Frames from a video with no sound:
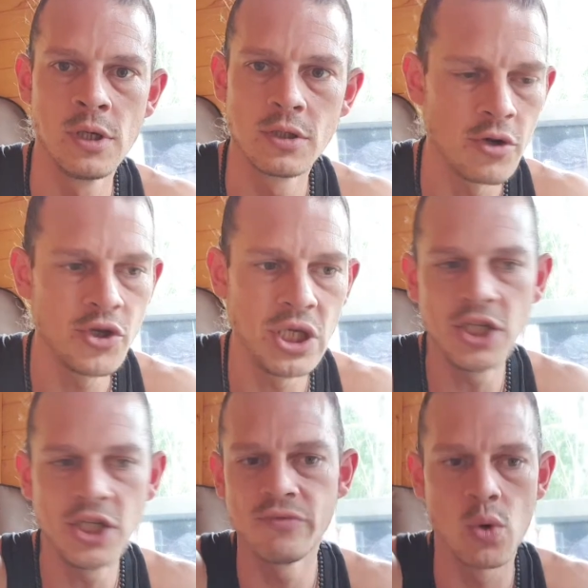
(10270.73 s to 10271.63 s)
So all you need
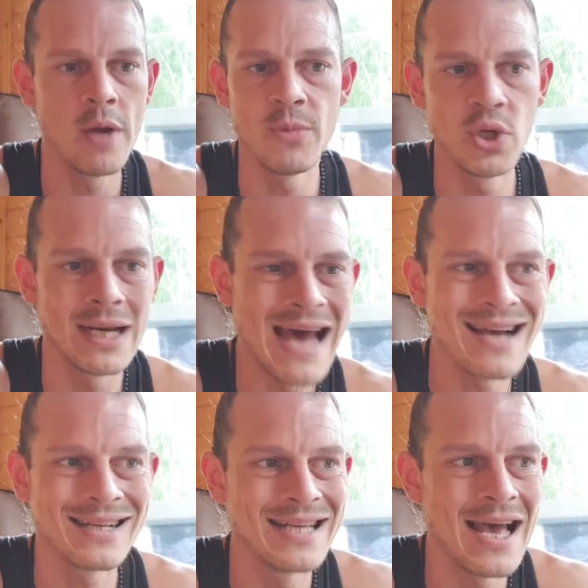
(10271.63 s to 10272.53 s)
your equipment and
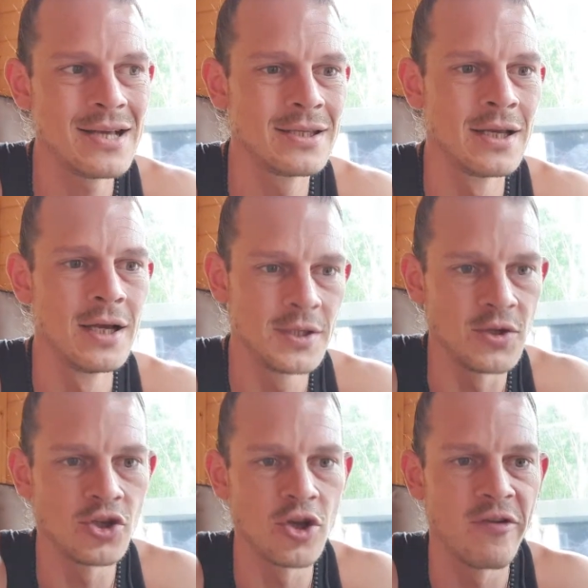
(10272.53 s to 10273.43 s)
access to the
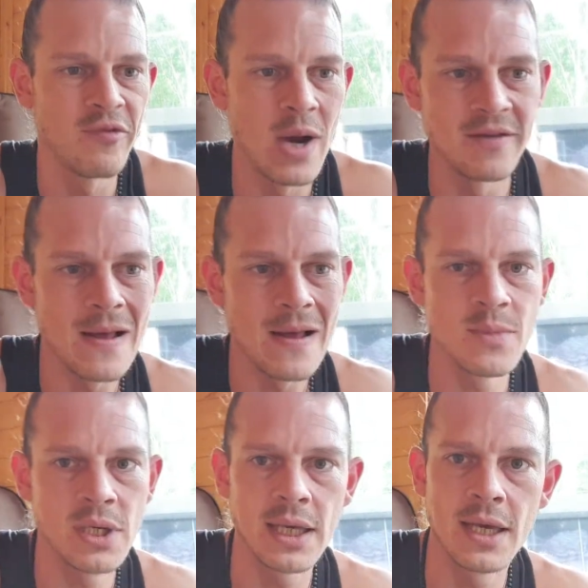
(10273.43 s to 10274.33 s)
software
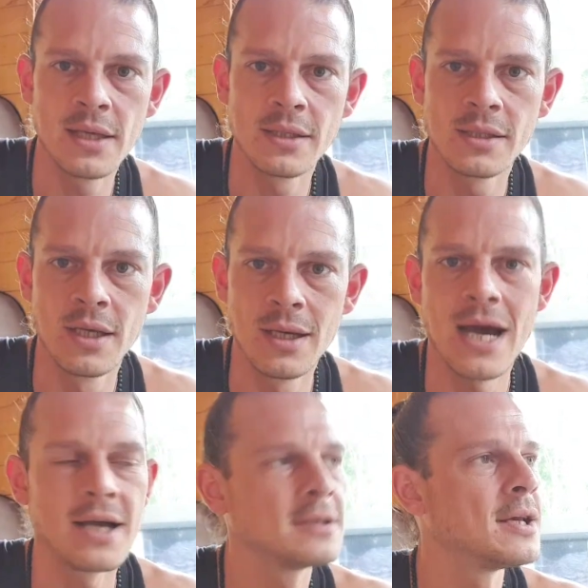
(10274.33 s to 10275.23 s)
development kits,
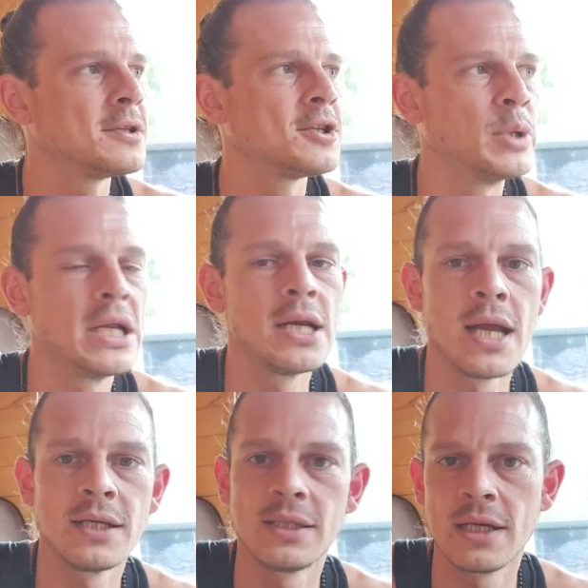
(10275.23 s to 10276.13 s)
access to an
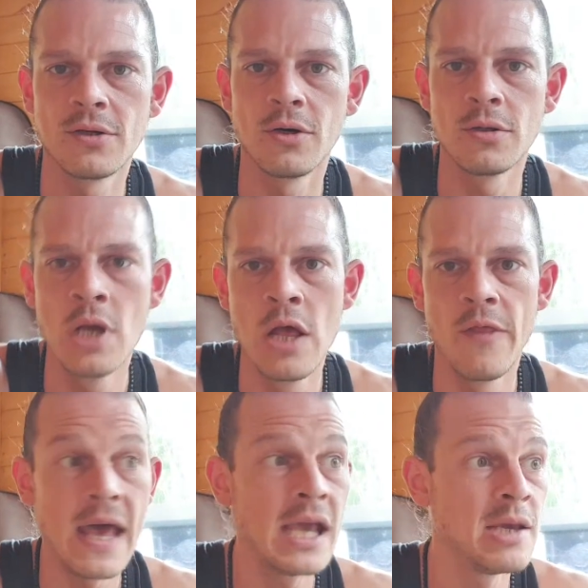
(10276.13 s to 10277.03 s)
internet signal.
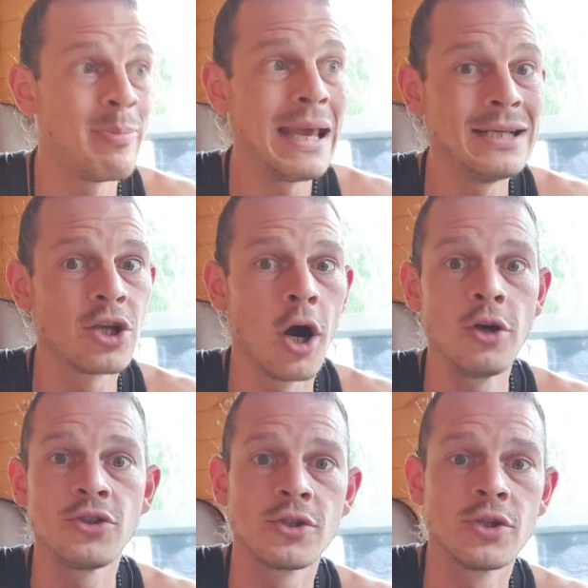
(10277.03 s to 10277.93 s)
They're your base
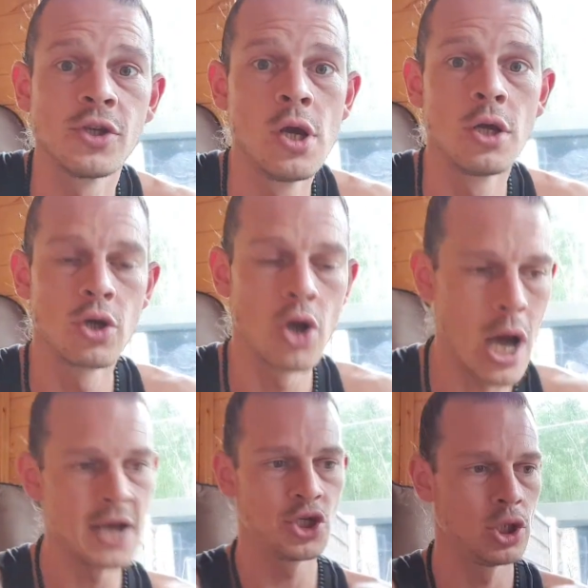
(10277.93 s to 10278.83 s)
costs, not
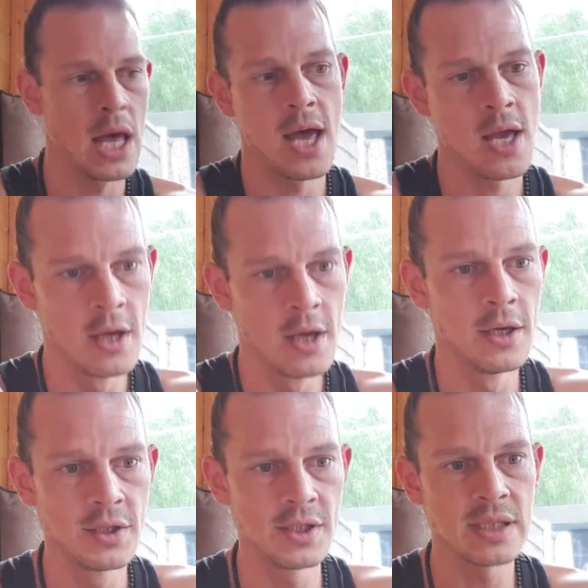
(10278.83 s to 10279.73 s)
actually
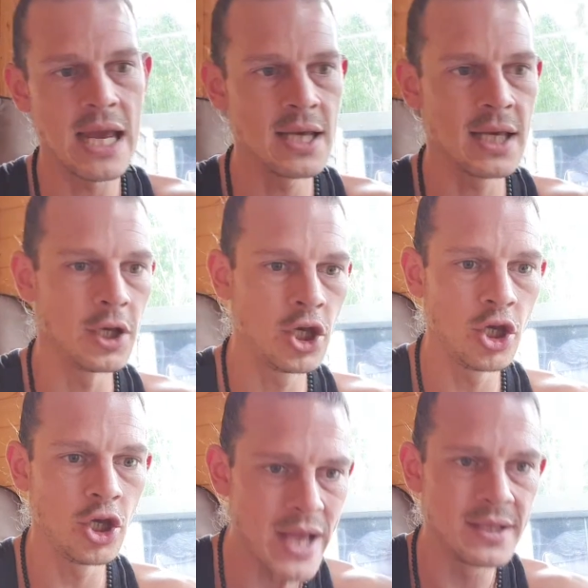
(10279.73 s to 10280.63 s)
staking
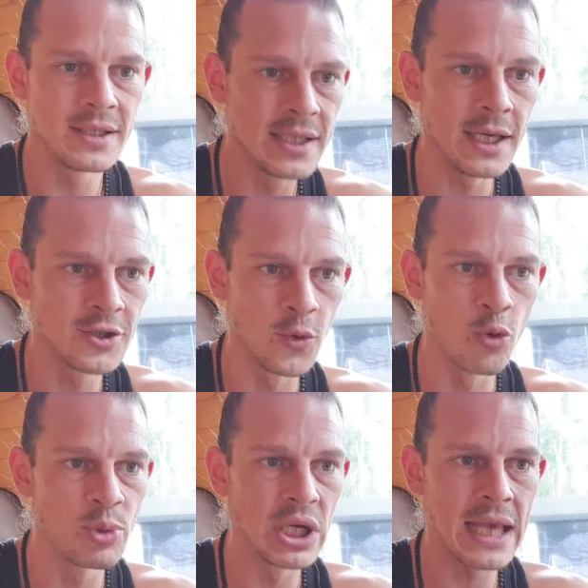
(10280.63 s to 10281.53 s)
QNT to
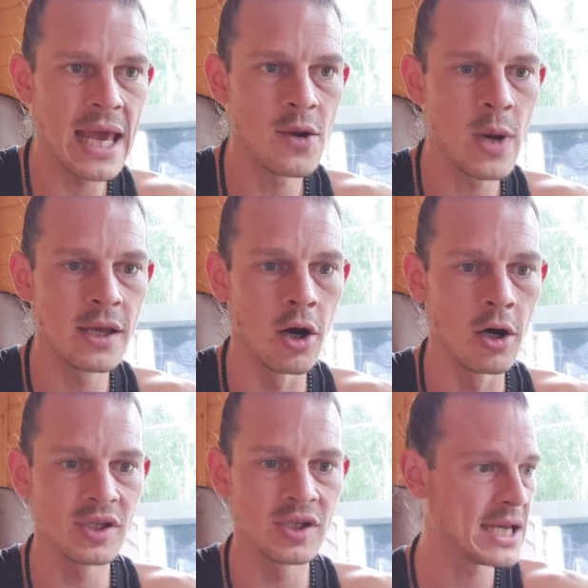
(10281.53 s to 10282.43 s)
open a gateway
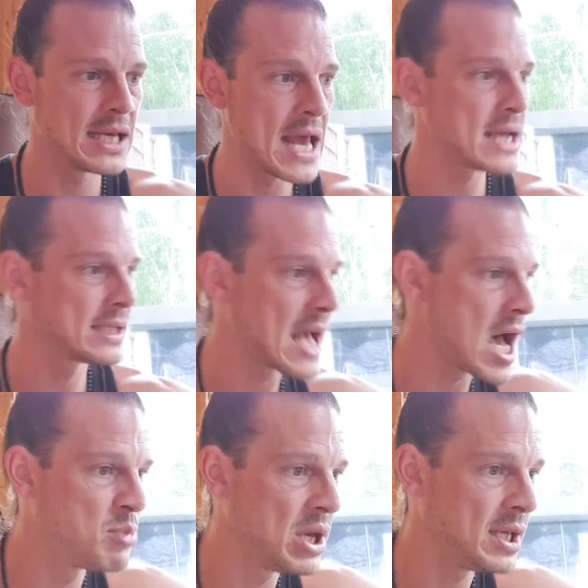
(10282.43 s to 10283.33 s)
or staking
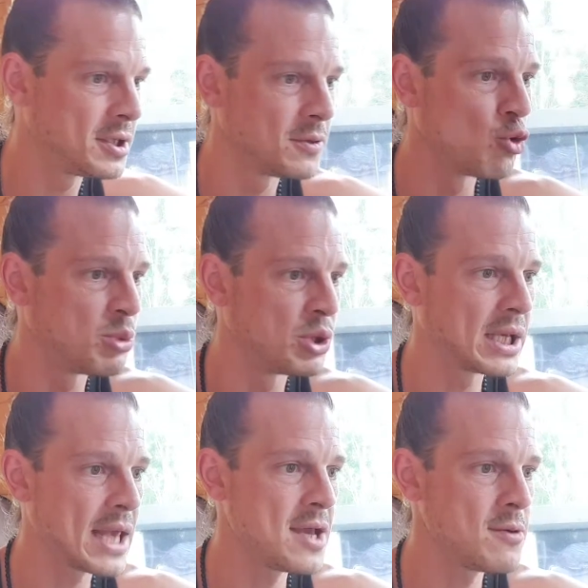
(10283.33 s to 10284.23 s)
XRP to open a
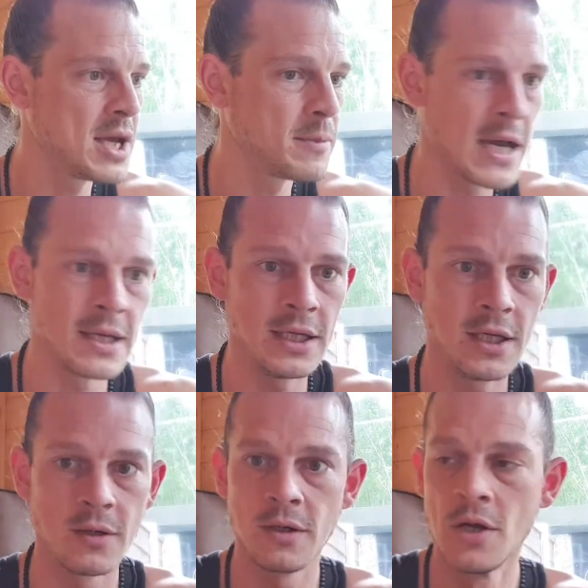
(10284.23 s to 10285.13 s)
gateway. You might need
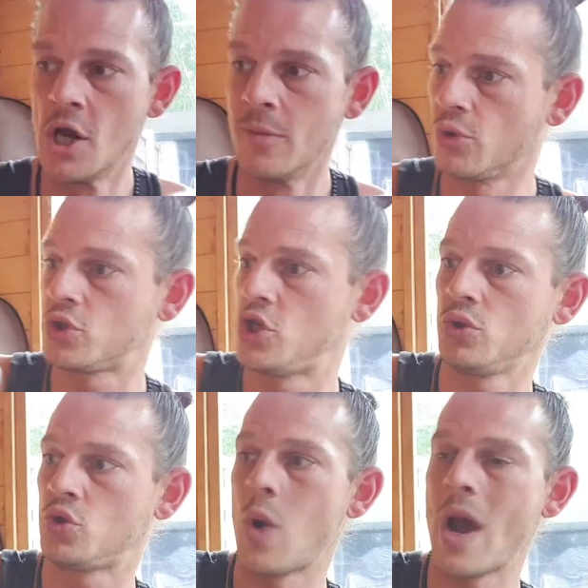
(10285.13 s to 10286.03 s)
to put
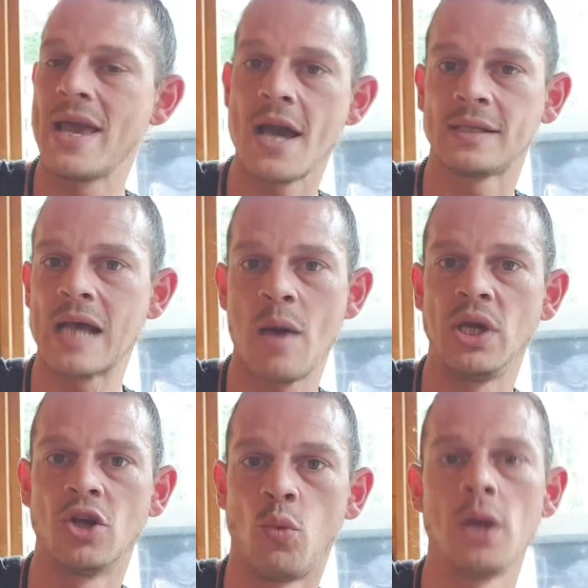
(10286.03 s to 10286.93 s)
20 XRP in
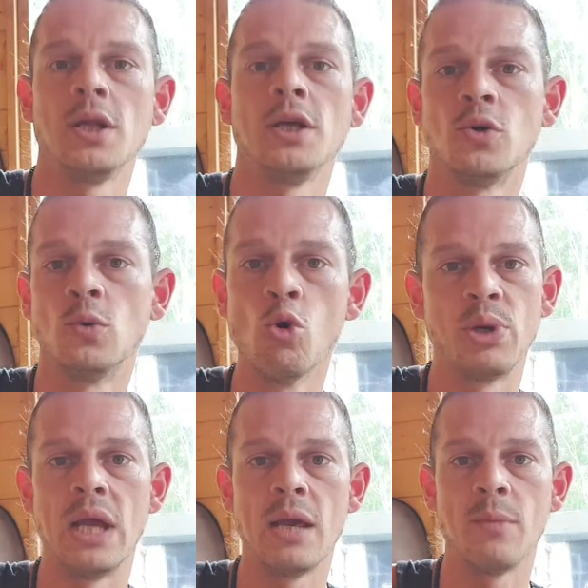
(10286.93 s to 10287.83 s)
a wallet to open
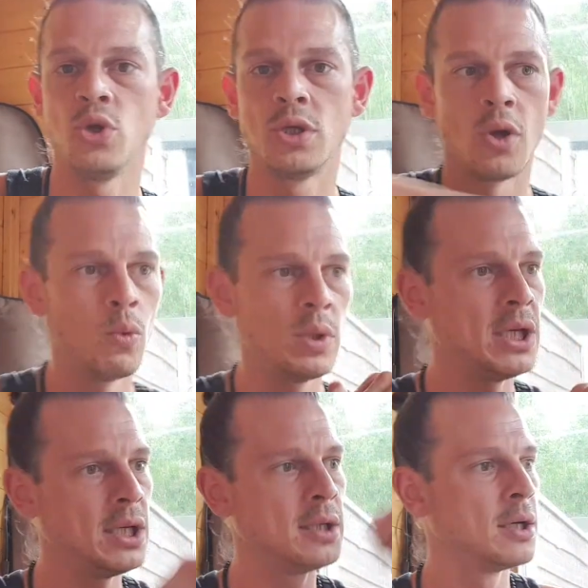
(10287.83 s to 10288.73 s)
it, but you don't
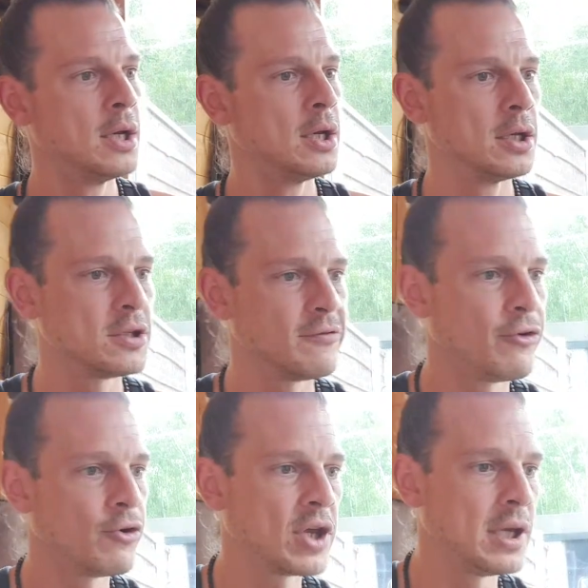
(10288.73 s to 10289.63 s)
need to
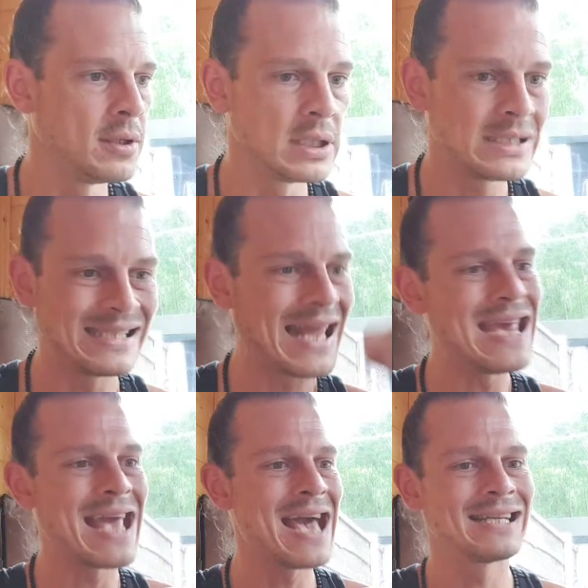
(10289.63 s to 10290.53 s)
fucking stake
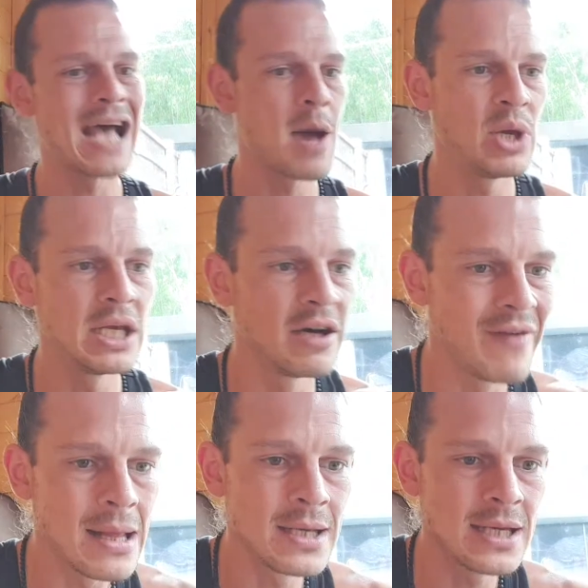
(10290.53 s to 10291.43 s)
XRP in a
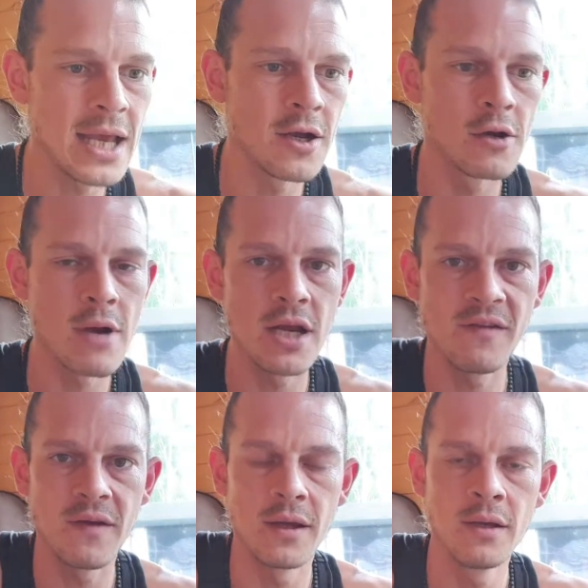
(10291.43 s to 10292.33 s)
validator or
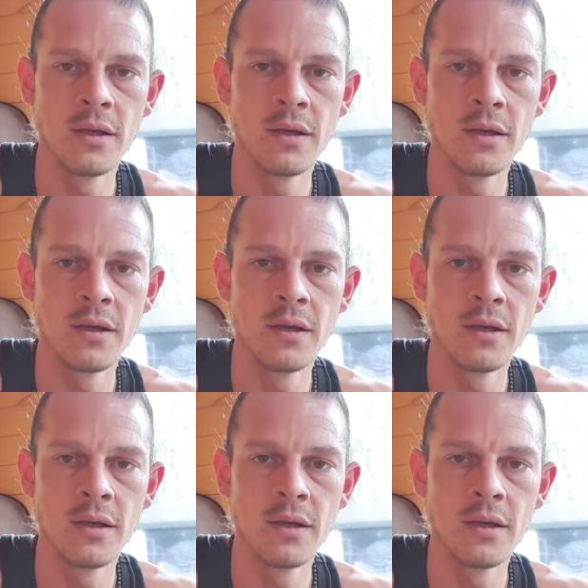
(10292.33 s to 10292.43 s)
anything.